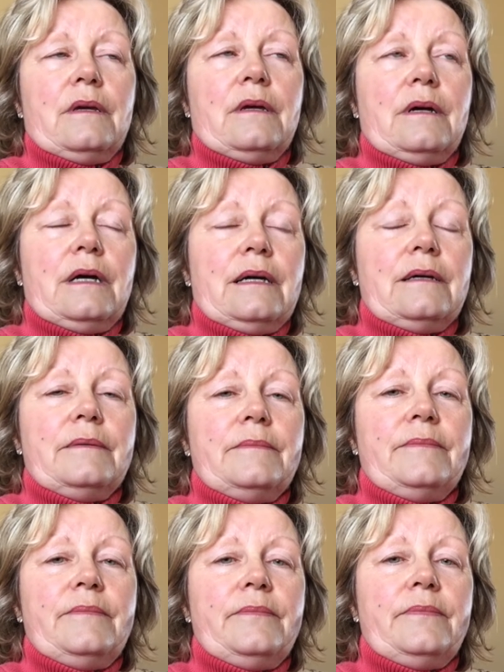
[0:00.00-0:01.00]

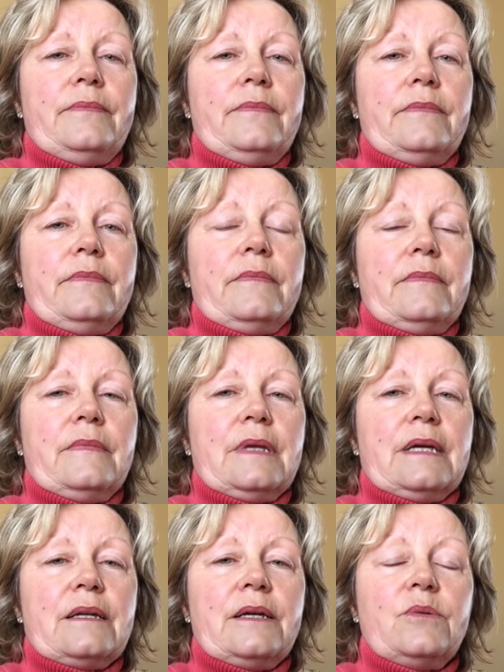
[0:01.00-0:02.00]
And
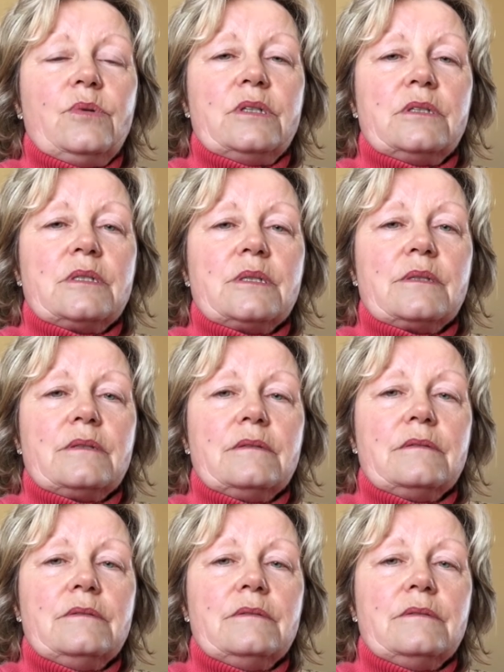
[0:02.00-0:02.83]
I was